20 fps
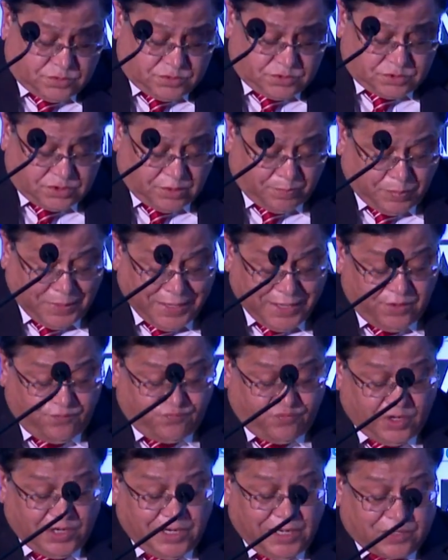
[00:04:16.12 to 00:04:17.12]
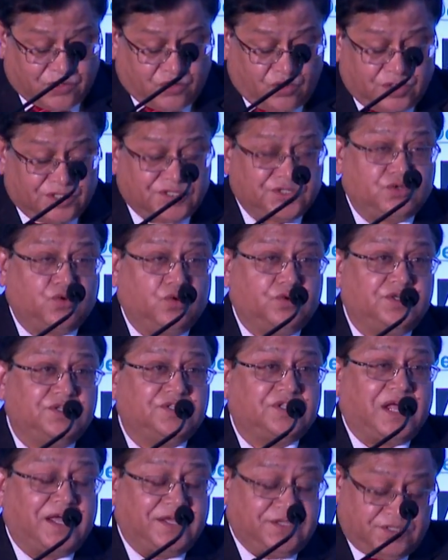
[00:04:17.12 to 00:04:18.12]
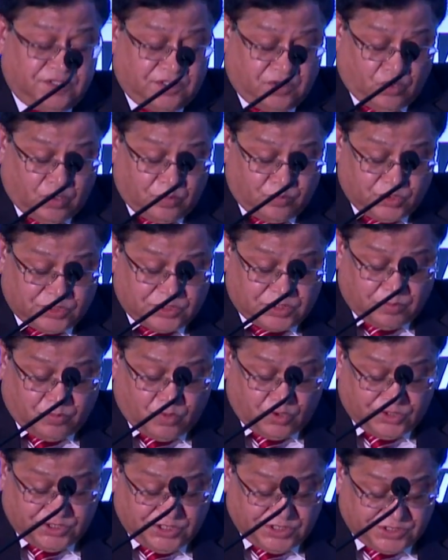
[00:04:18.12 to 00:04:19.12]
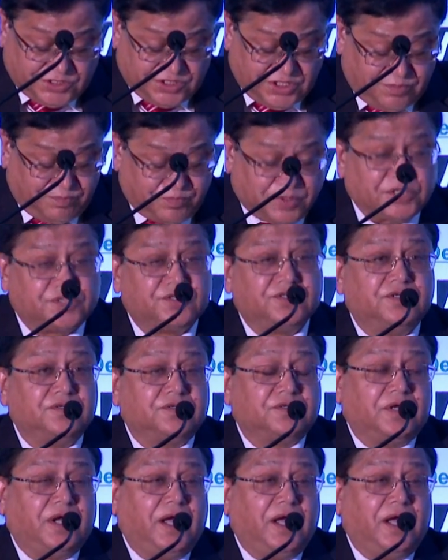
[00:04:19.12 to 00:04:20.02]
Supply for electronics good is rising almost about 16%,